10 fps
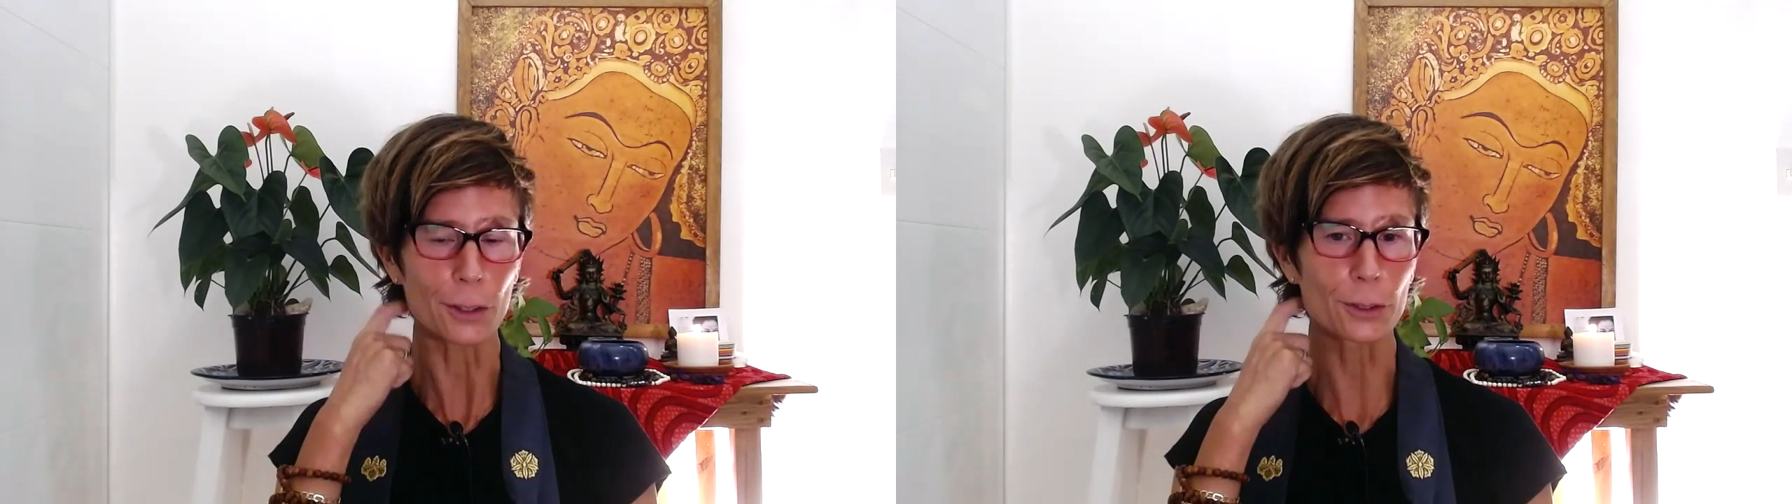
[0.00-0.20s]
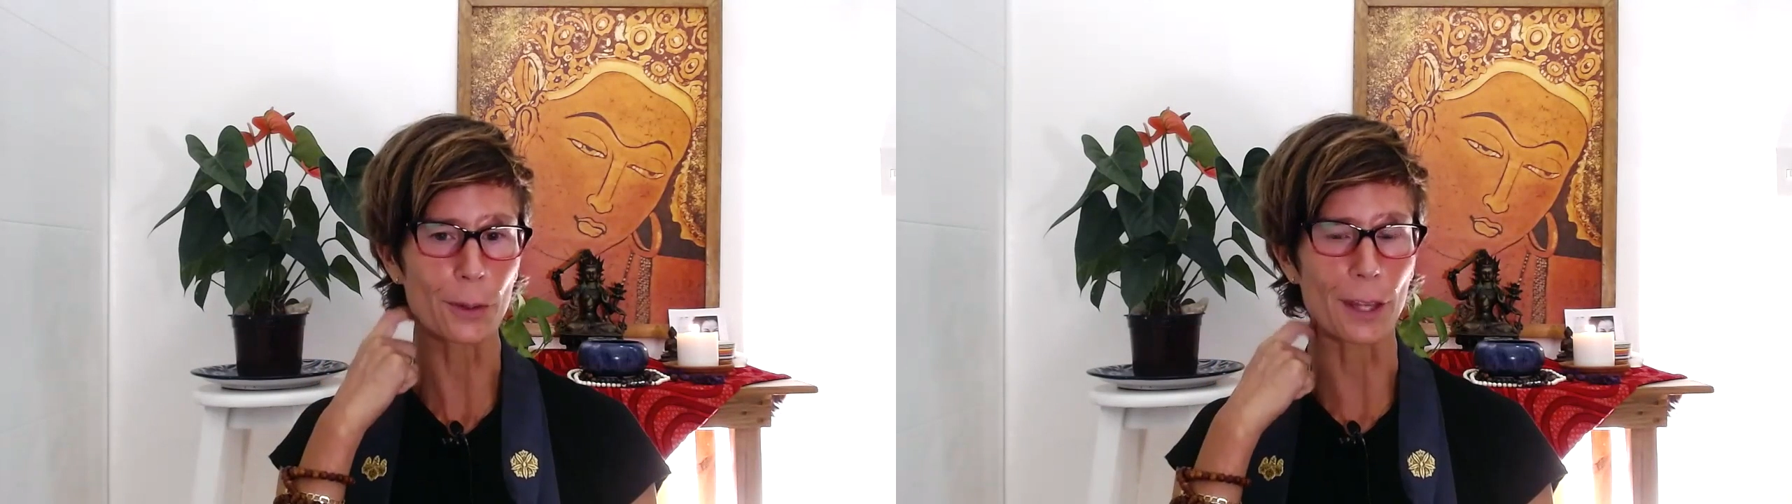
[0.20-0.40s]

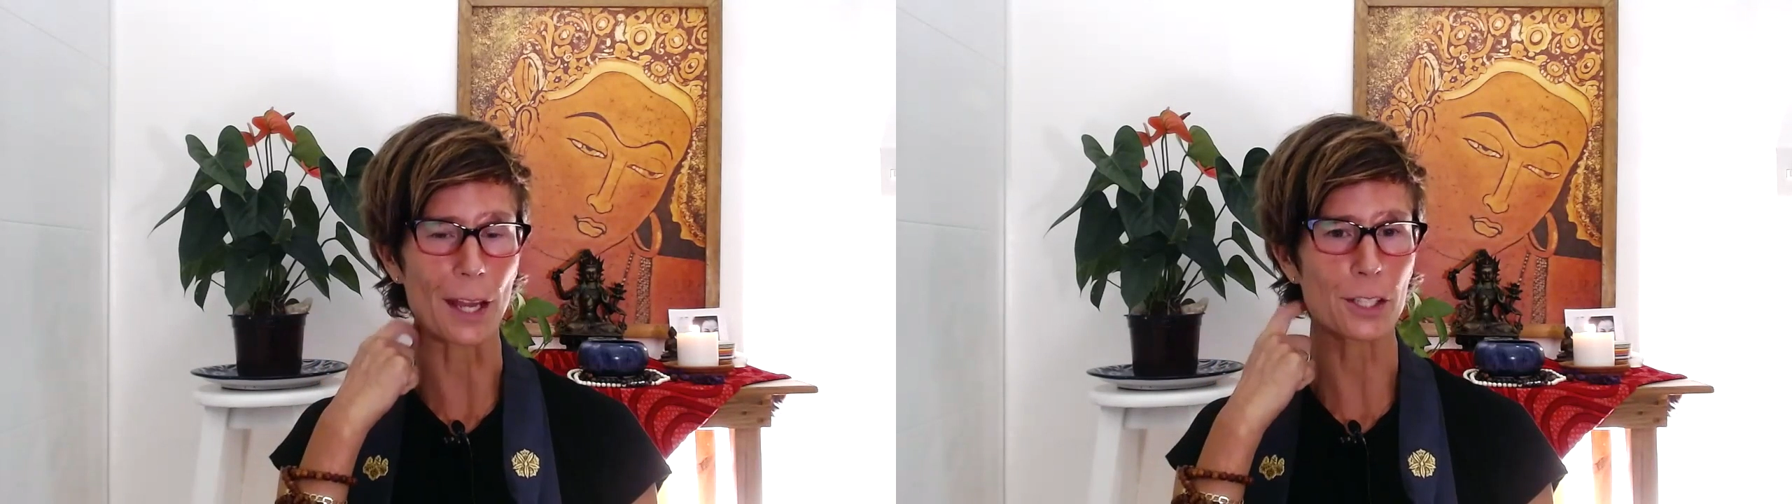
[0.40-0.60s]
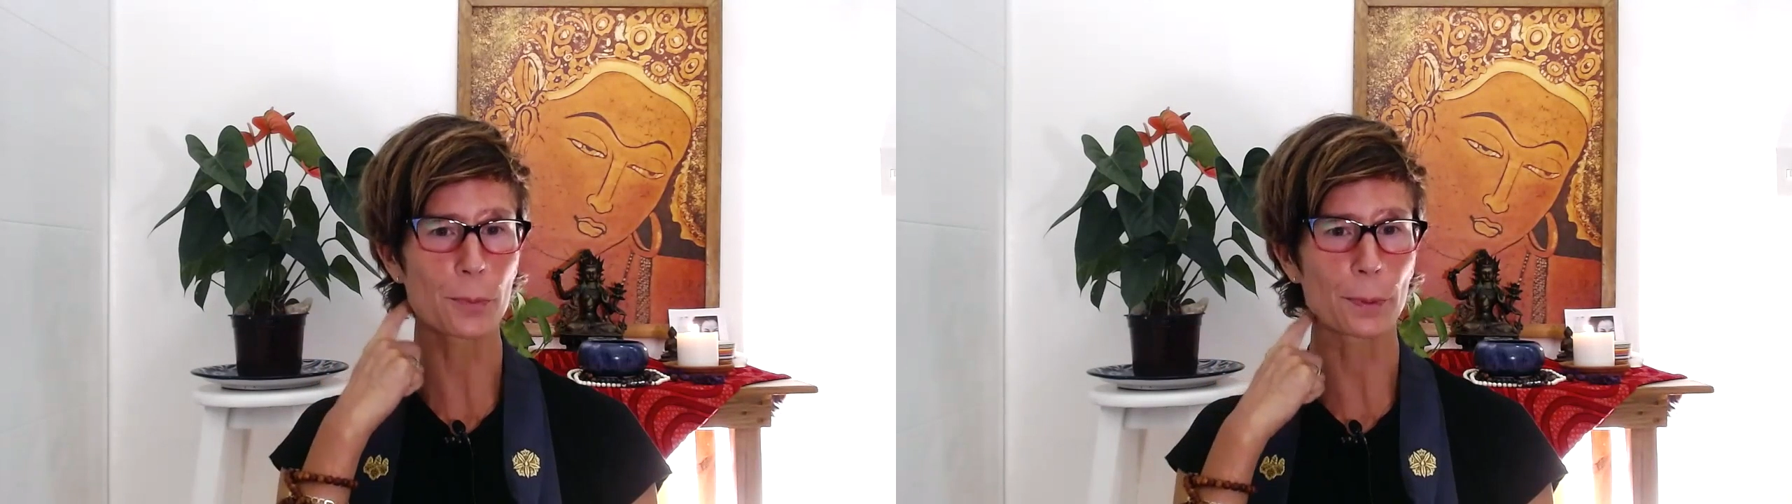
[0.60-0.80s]
to the
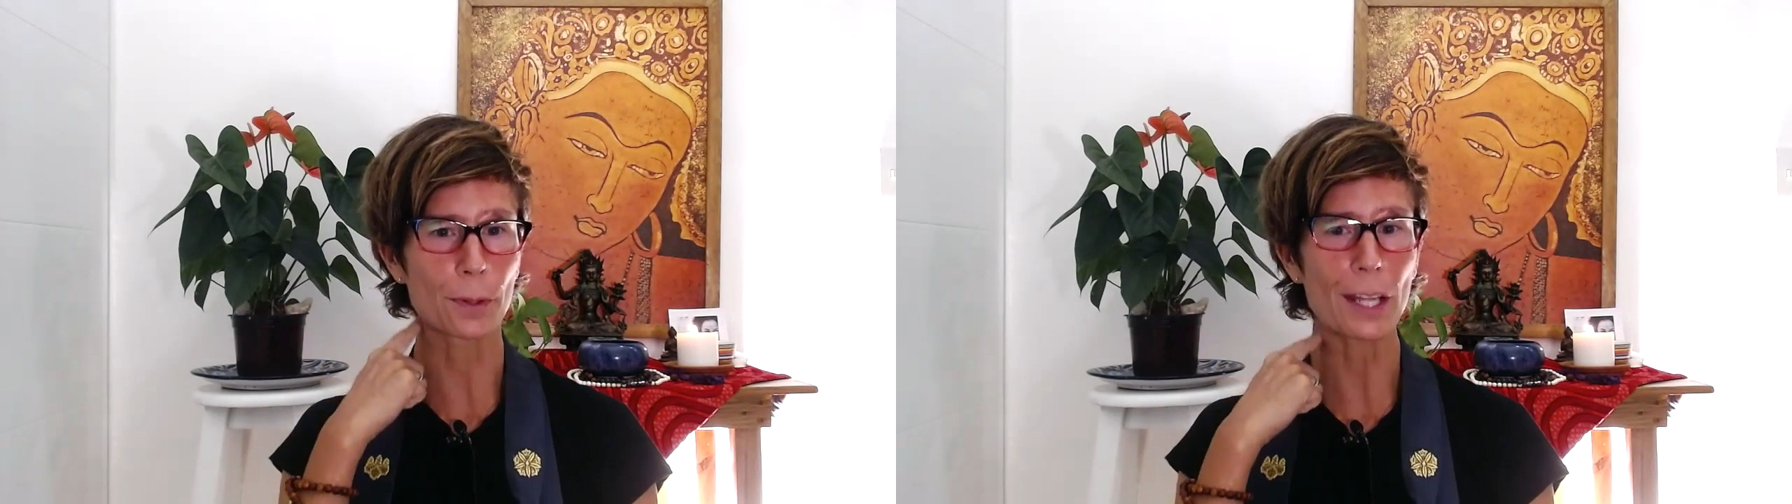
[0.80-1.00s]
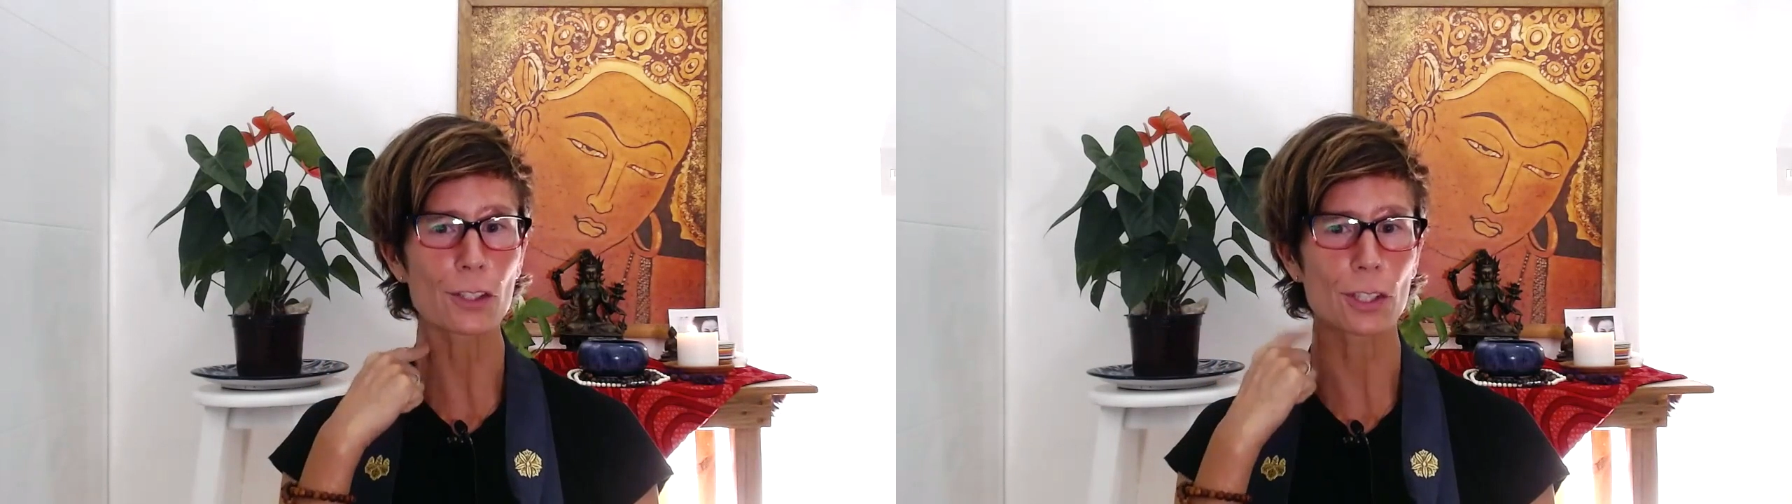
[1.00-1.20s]

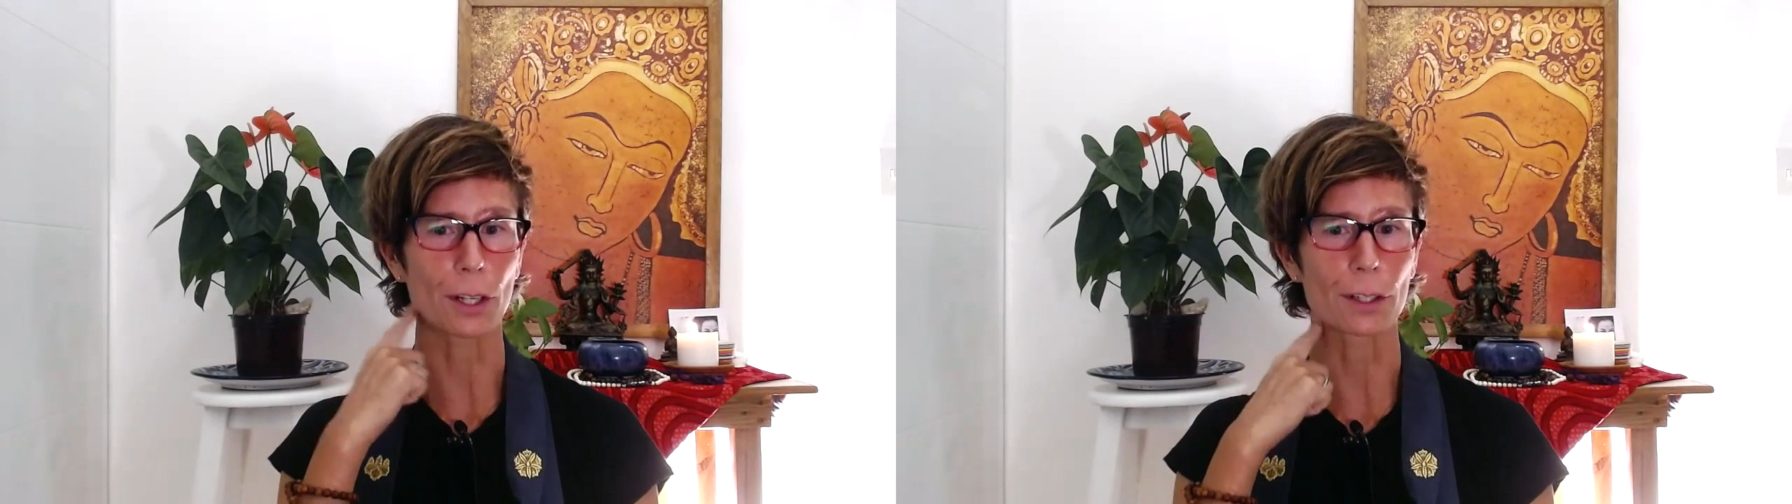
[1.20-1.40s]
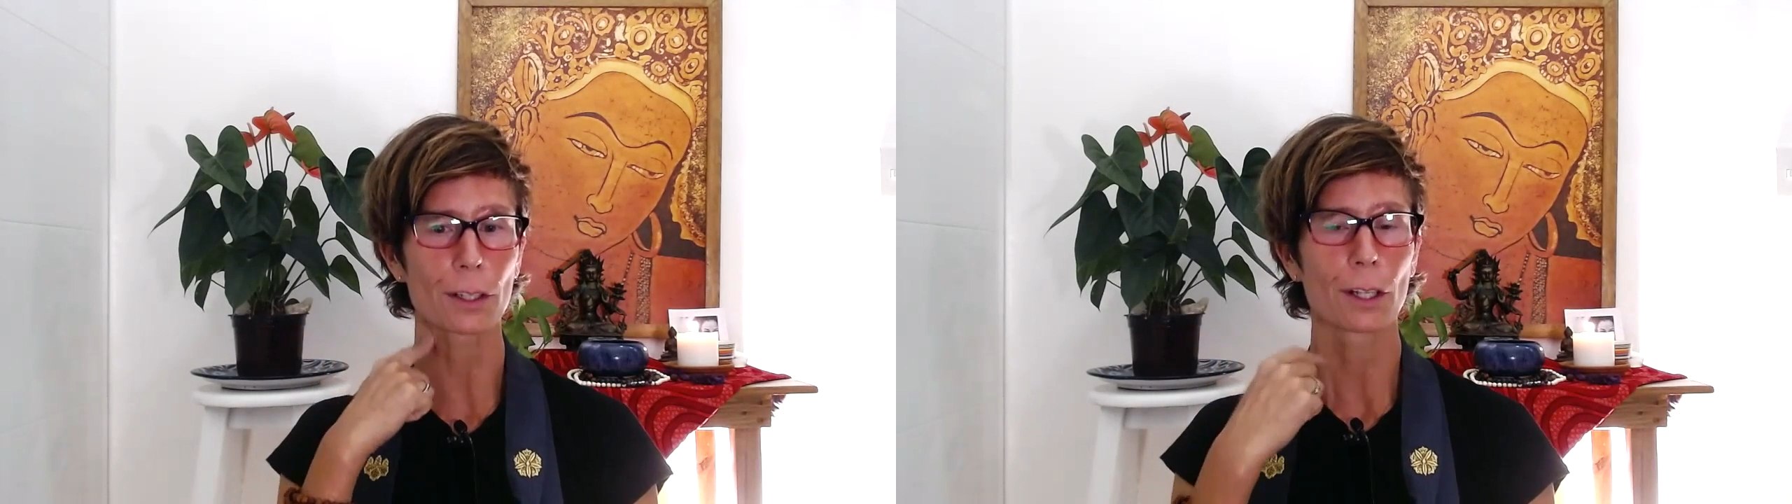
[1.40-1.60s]
aspiration